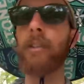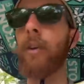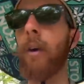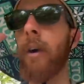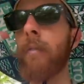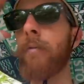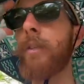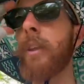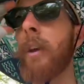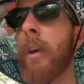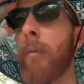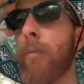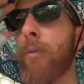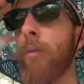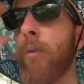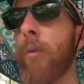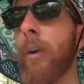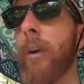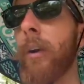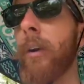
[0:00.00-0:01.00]
So everything I'm
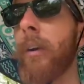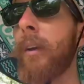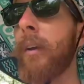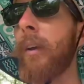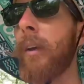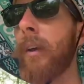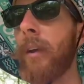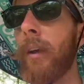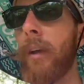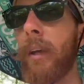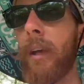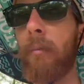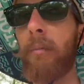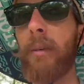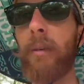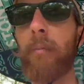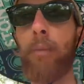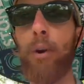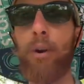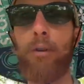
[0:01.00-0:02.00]
throwing can
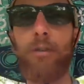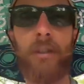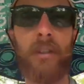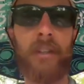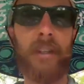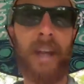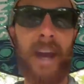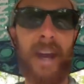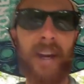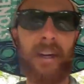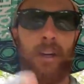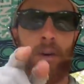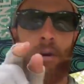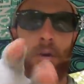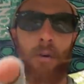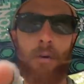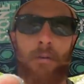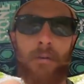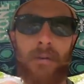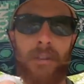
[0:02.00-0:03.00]
be purchased at
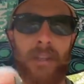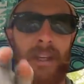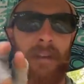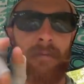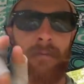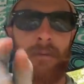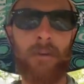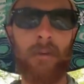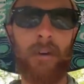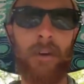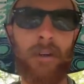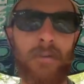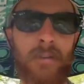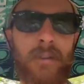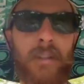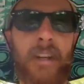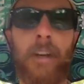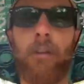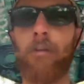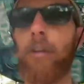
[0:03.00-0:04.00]
Karl's if you're
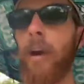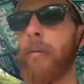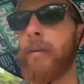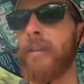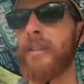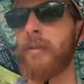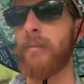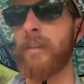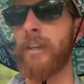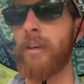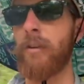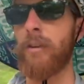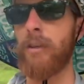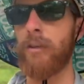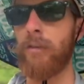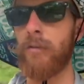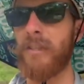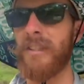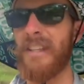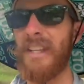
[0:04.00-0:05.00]
interested in grabbing some gear that
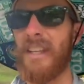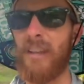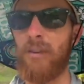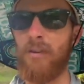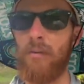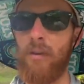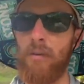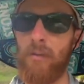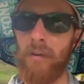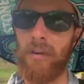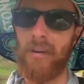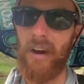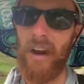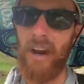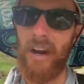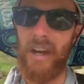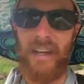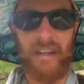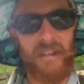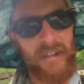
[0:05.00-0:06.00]
you're seeing thrown
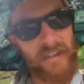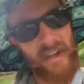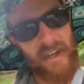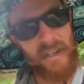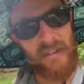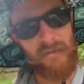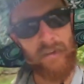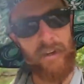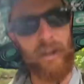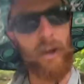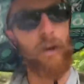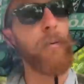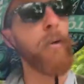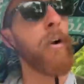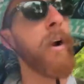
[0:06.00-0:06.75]
in today's video.